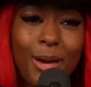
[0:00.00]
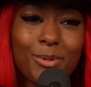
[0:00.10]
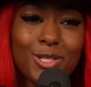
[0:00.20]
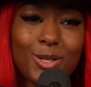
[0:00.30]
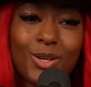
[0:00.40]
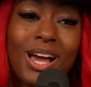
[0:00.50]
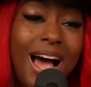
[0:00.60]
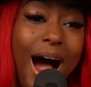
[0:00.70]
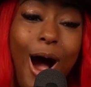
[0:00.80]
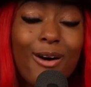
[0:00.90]
episode.
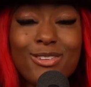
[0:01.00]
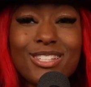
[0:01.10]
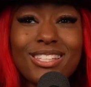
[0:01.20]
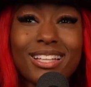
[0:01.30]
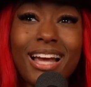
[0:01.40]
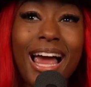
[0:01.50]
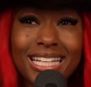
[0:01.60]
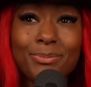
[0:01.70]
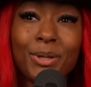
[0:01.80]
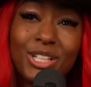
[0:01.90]
Obviously, like I
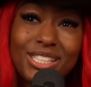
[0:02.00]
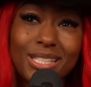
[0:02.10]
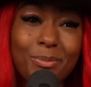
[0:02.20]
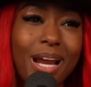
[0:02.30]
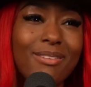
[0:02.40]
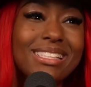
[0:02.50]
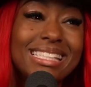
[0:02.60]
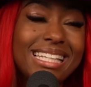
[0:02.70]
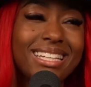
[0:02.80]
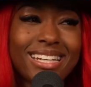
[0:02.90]
experienced it, but I haven't
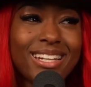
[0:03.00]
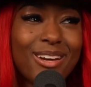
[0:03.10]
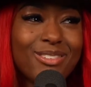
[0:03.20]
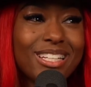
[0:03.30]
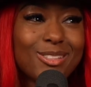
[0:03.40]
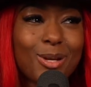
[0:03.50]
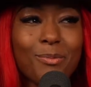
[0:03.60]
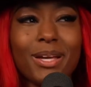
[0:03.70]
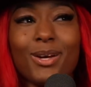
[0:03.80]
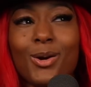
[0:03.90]
seen any of it. So I'm
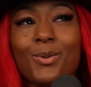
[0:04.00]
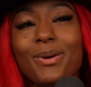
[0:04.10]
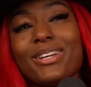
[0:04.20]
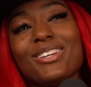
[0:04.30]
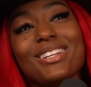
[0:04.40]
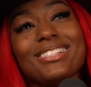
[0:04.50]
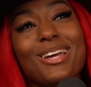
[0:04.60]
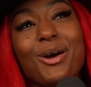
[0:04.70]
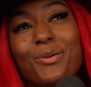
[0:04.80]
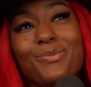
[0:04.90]
like, oh my goodness, I
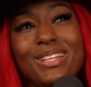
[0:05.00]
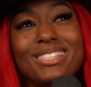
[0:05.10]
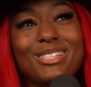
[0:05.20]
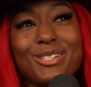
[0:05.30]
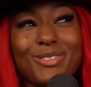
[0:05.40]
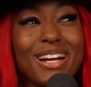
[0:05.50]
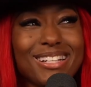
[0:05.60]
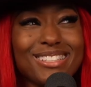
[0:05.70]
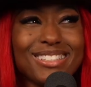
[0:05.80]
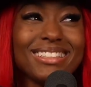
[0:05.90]
hope it's
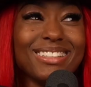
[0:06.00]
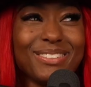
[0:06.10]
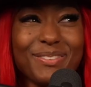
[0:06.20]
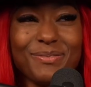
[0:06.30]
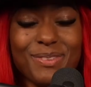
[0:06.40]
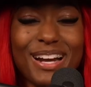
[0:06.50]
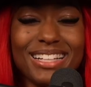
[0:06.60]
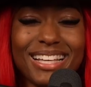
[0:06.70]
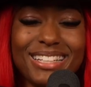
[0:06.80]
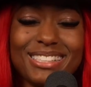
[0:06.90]
great. I'm
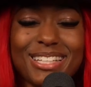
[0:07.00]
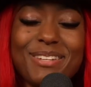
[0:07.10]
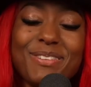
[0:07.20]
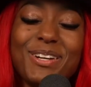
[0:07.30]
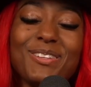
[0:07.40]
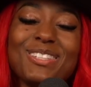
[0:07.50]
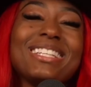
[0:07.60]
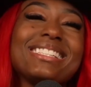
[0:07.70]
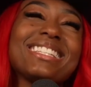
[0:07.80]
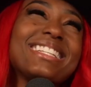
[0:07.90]
praying that it's going to be all the
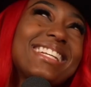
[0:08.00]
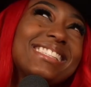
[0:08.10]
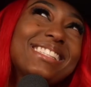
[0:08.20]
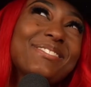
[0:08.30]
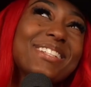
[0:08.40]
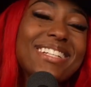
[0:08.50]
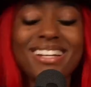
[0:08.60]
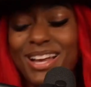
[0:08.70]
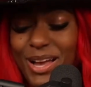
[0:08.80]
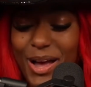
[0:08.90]
things it needs to be.
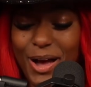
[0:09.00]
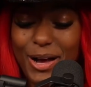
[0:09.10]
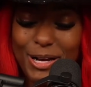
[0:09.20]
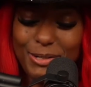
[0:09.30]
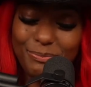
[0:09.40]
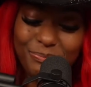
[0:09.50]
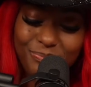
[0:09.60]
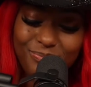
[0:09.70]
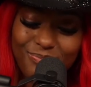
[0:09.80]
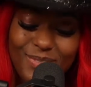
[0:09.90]

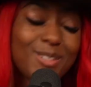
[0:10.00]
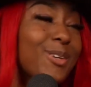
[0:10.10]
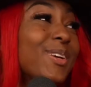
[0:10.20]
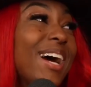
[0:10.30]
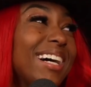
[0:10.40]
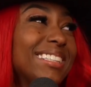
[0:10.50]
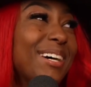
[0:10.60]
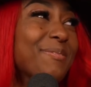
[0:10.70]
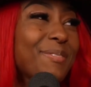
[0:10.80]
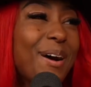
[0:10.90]
So yeah,
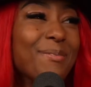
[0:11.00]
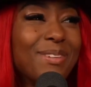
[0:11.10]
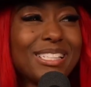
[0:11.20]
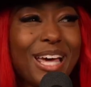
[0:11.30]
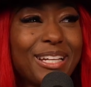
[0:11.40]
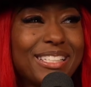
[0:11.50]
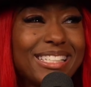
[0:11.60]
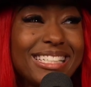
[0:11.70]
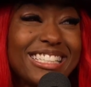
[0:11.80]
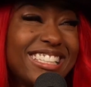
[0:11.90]
I'm excited to
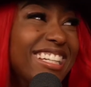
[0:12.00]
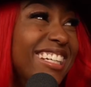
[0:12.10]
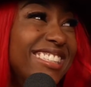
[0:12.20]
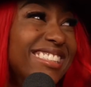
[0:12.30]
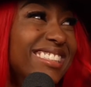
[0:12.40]
see it tonight.